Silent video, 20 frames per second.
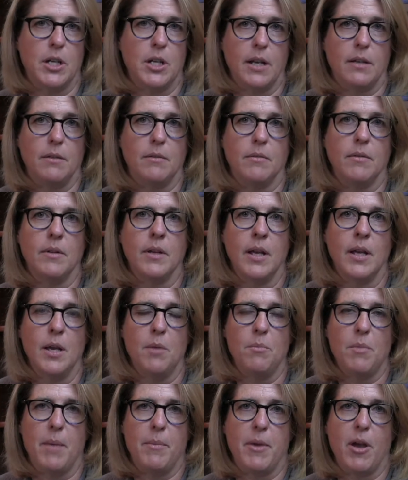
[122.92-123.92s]
she didn't
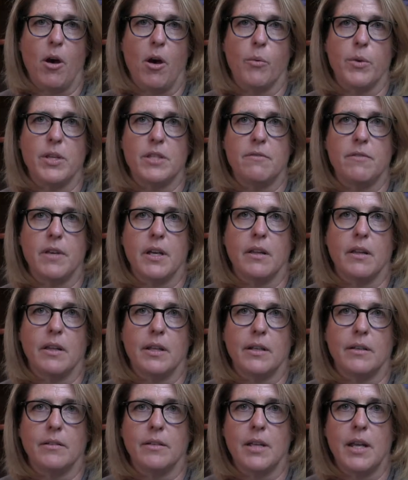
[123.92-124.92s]
maybe always feel
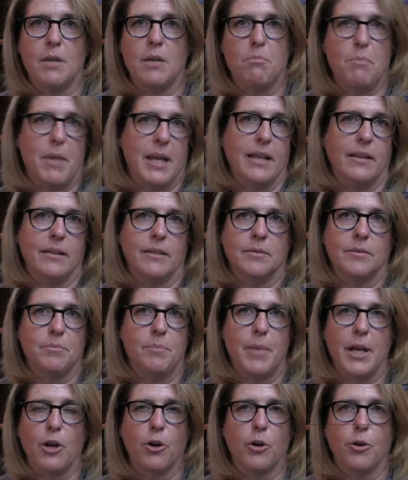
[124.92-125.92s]
in
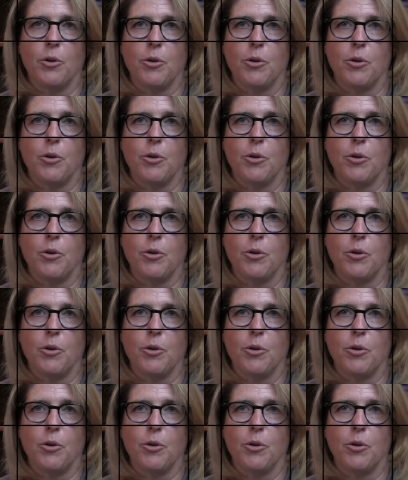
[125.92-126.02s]
bigger